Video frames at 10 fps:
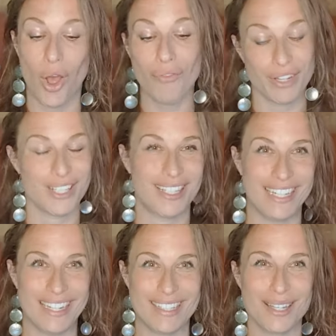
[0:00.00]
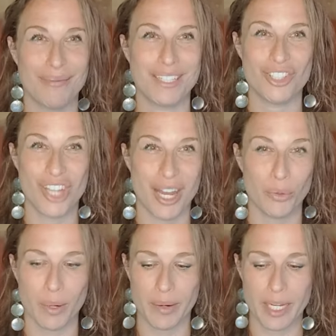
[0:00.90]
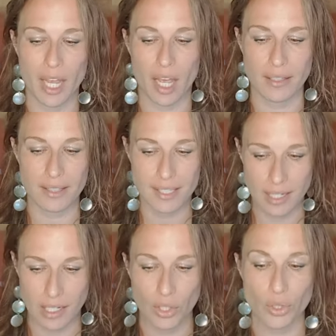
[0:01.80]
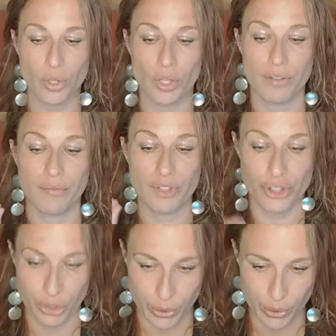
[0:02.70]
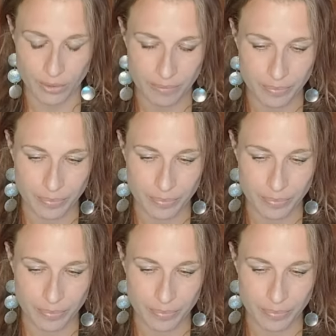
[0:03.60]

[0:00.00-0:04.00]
obviously, it's going to be January until June,